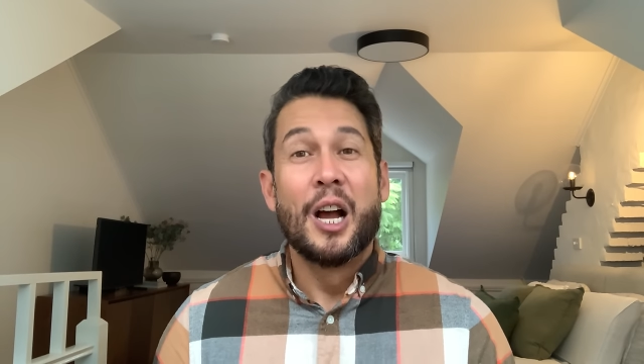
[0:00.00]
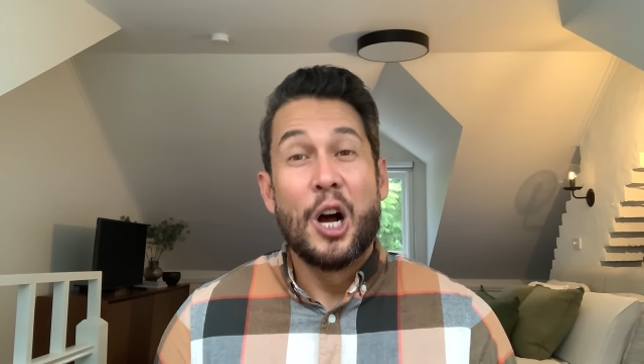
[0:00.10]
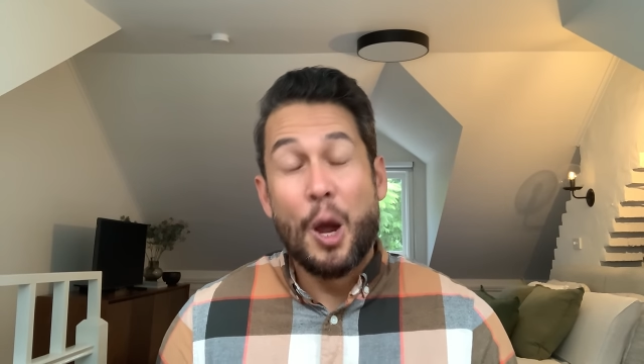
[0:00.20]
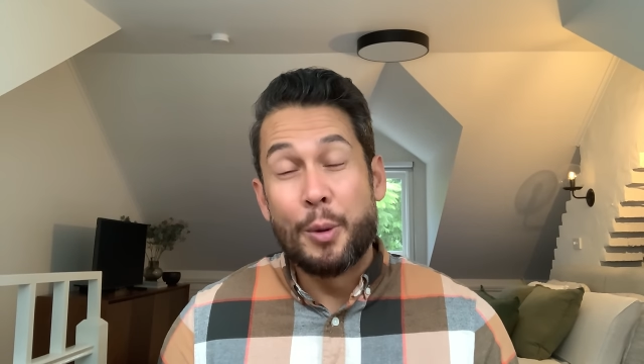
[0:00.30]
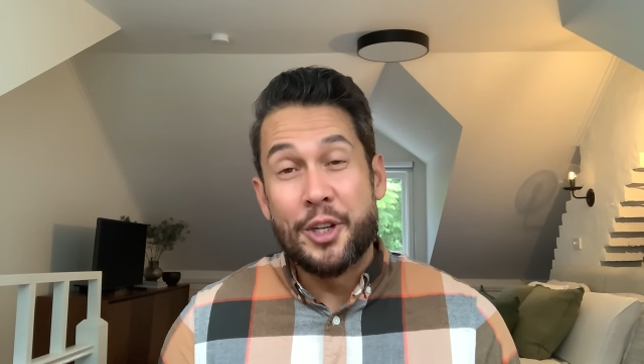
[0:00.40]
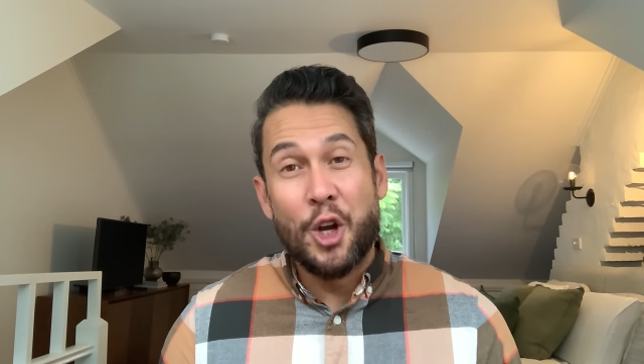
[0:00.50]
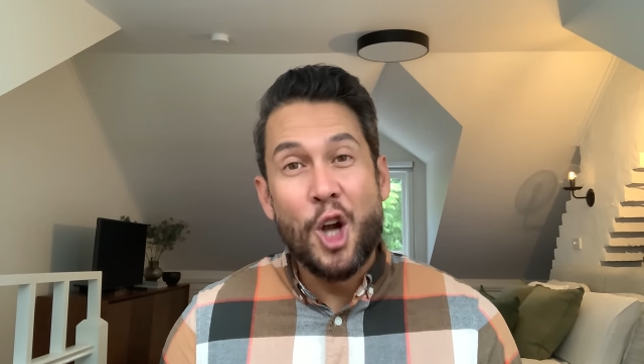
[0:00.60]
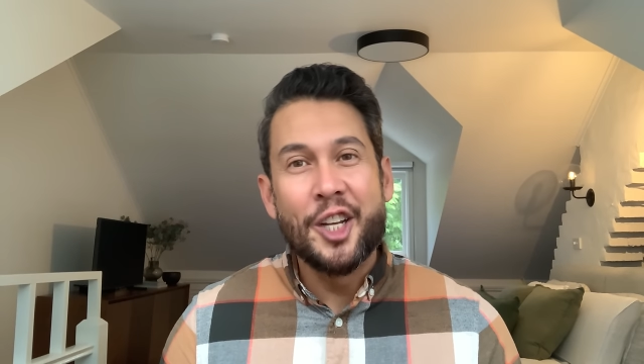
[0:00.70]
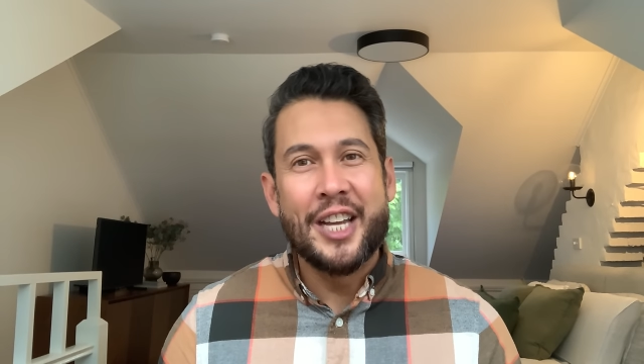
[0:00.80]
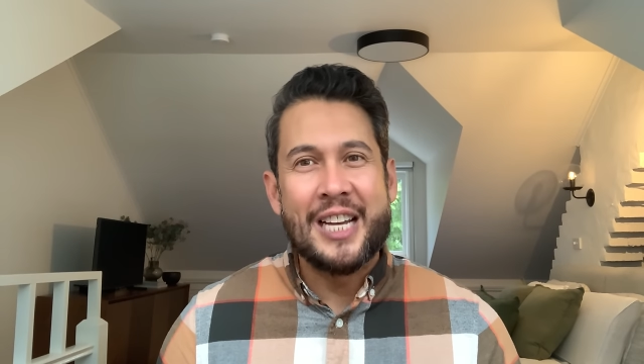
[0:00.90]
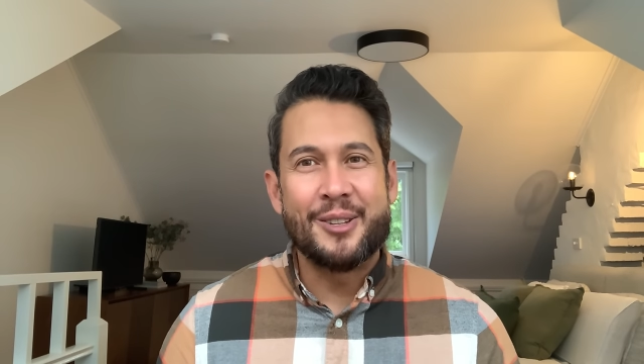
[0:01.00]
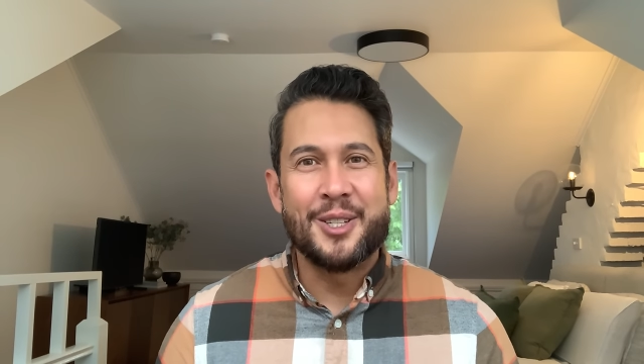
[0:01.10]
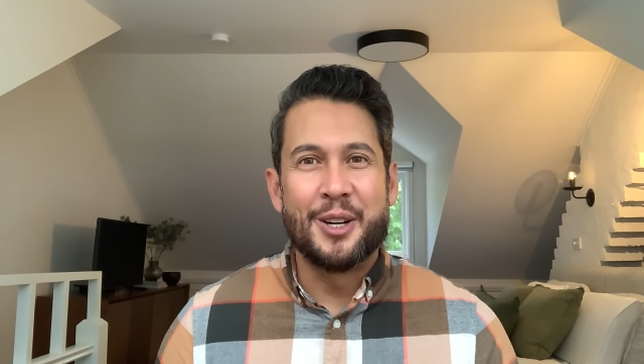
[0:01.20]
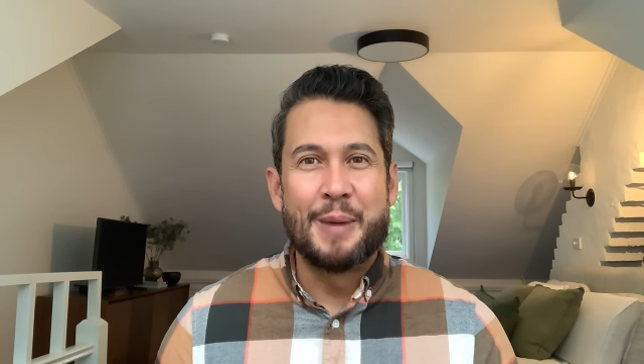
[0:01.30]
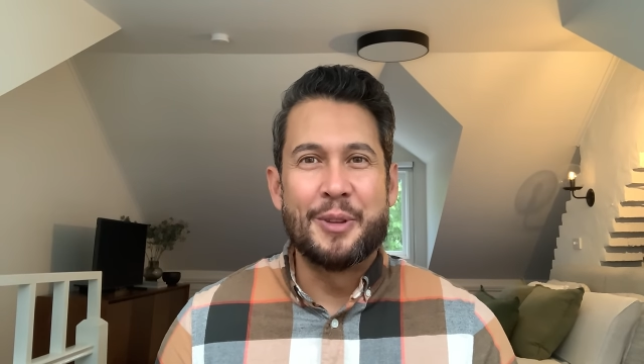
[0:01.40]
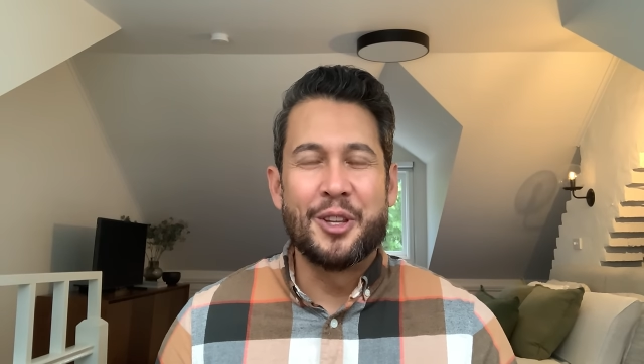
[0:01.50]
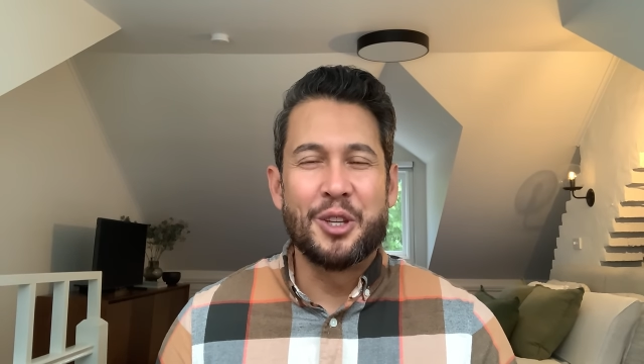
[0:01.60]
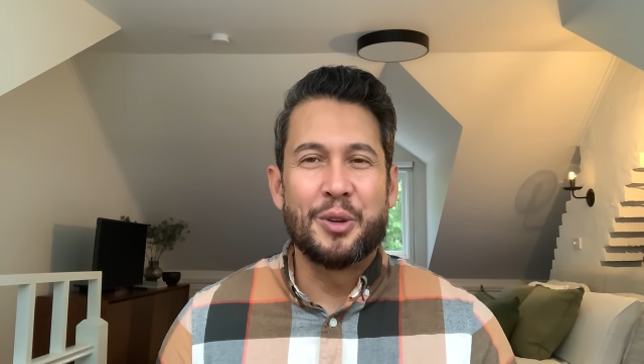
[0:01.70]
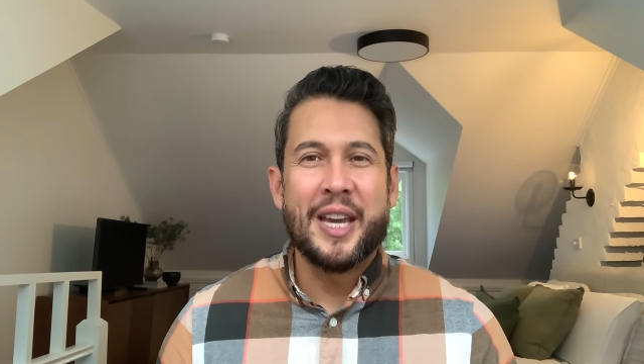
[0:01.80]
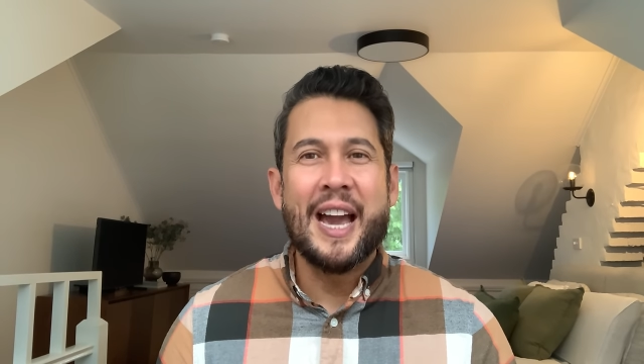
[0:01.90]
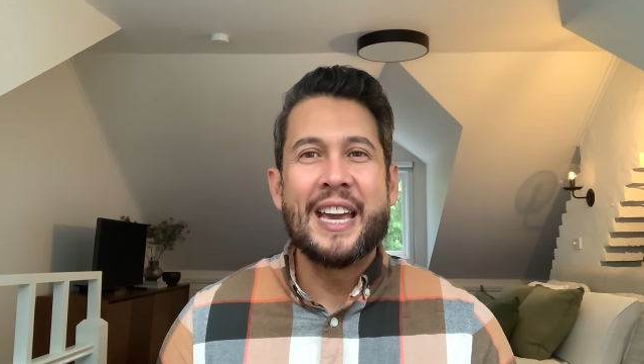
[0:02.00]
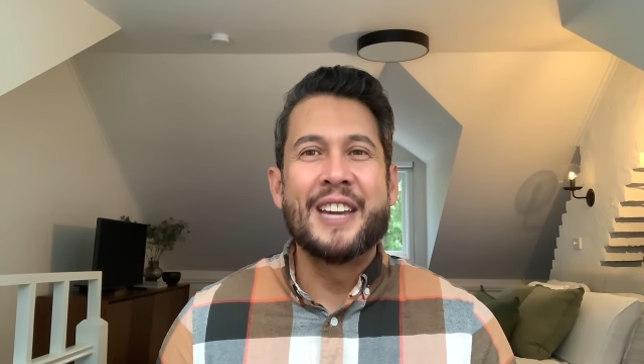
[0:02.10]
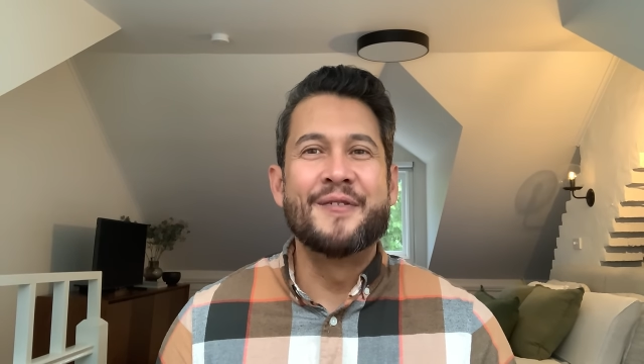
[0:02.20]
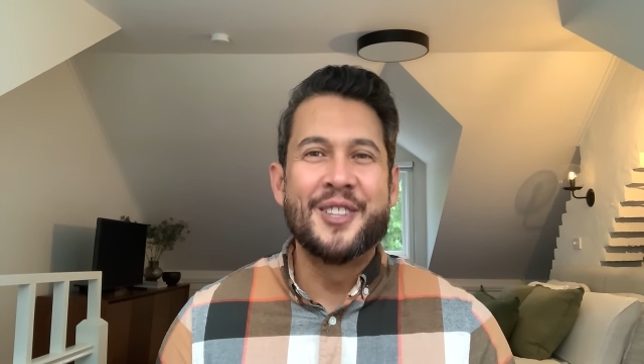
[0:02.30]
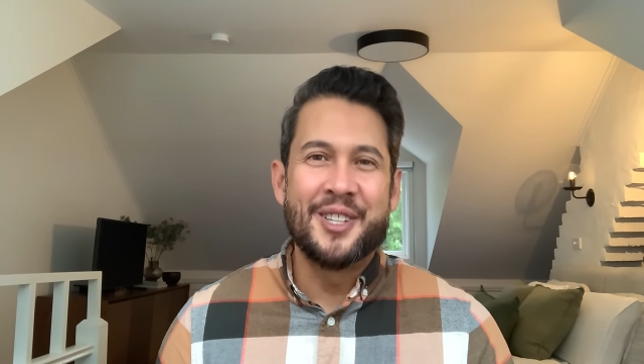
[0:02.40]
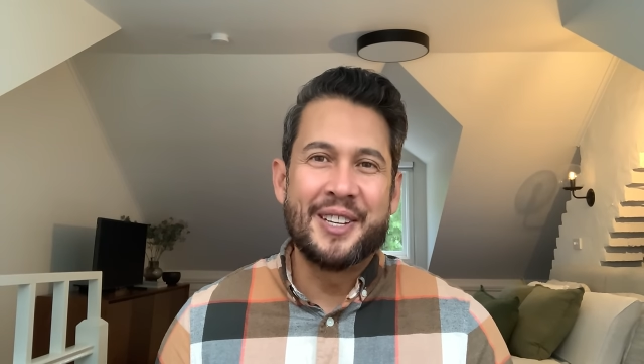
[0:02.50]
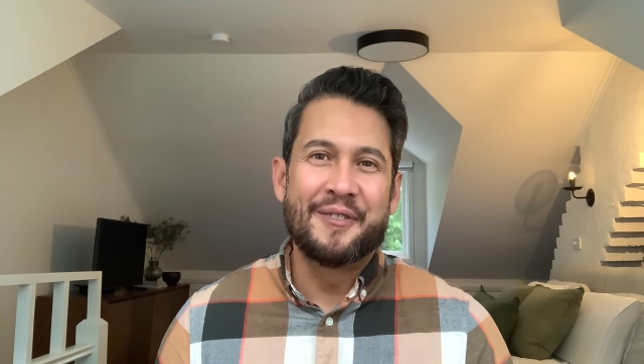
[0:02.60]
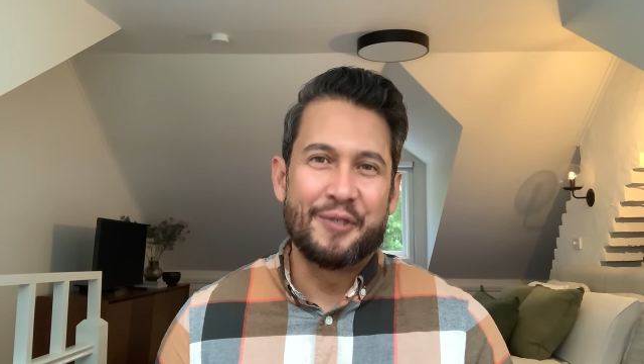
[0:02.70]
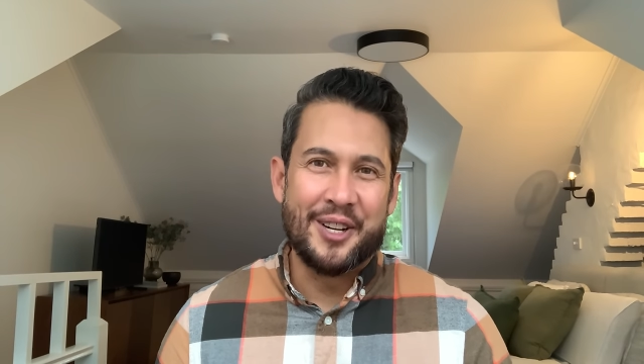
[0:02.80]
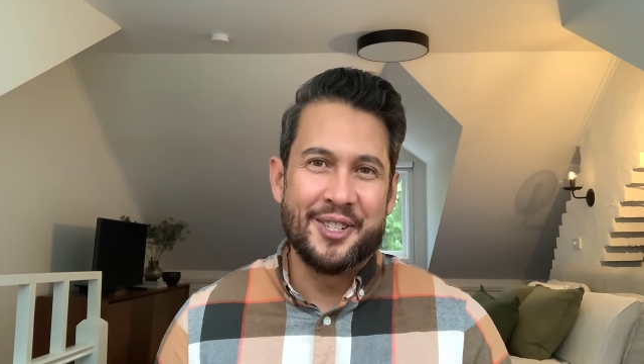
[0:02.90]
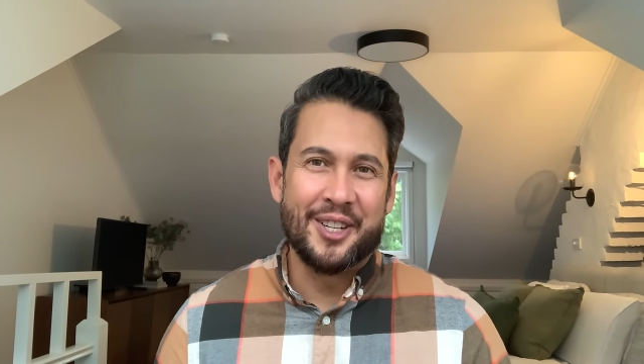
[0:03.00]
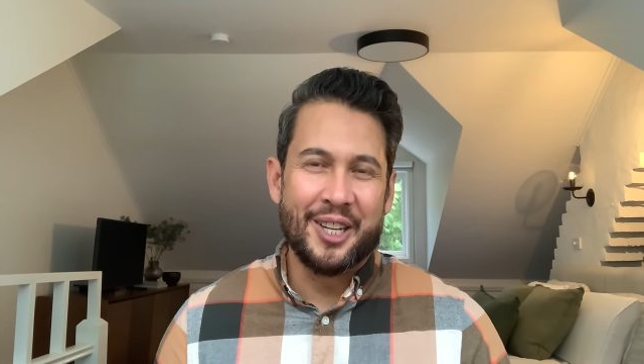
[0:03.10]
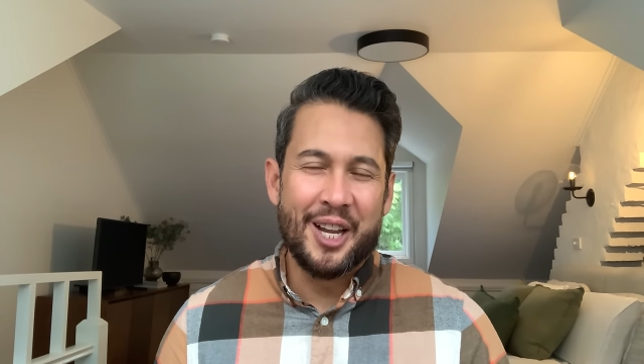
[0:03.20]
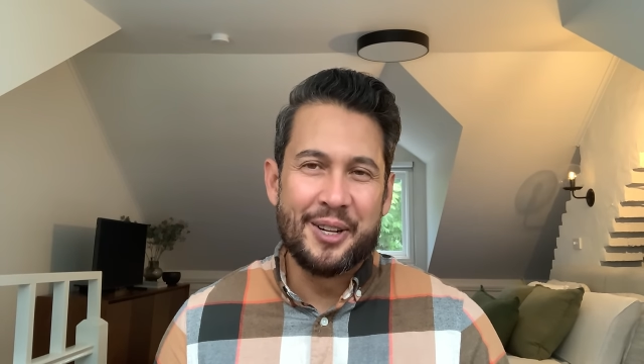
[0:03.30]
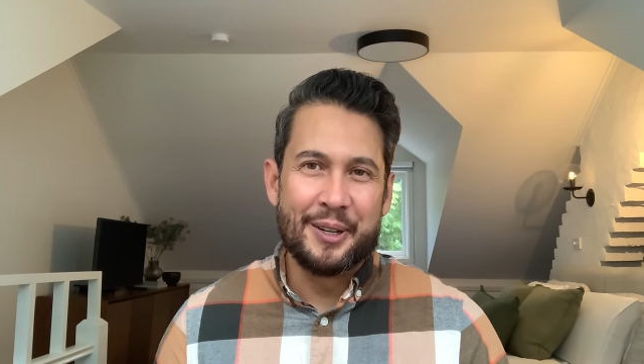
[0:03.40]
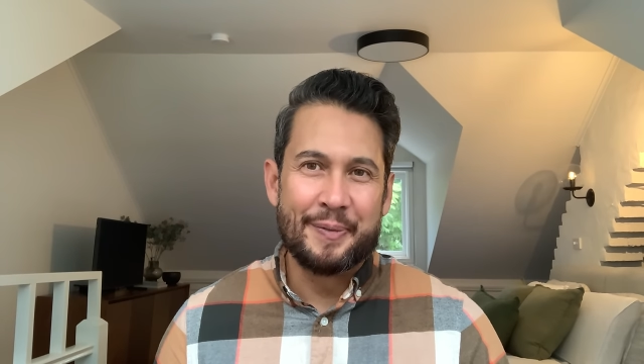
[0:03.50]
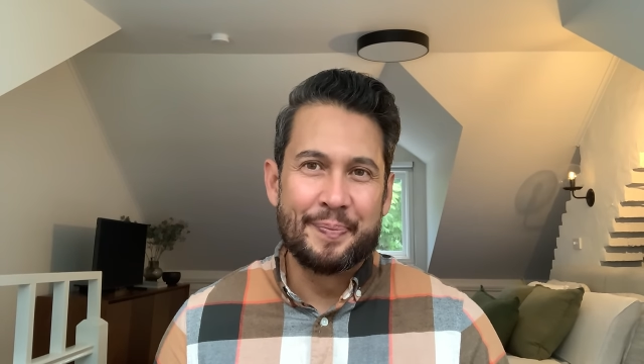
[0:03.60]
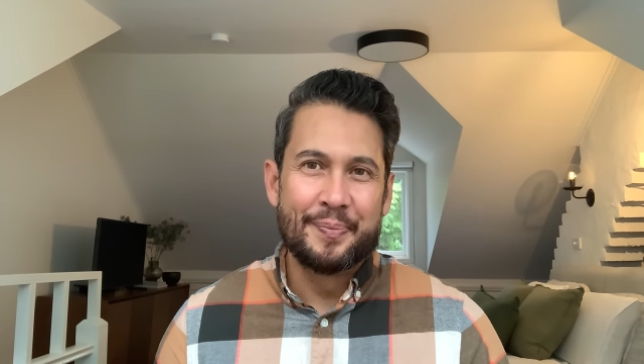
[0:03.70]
I was on holiday at the time in the UK and visiting friends in London,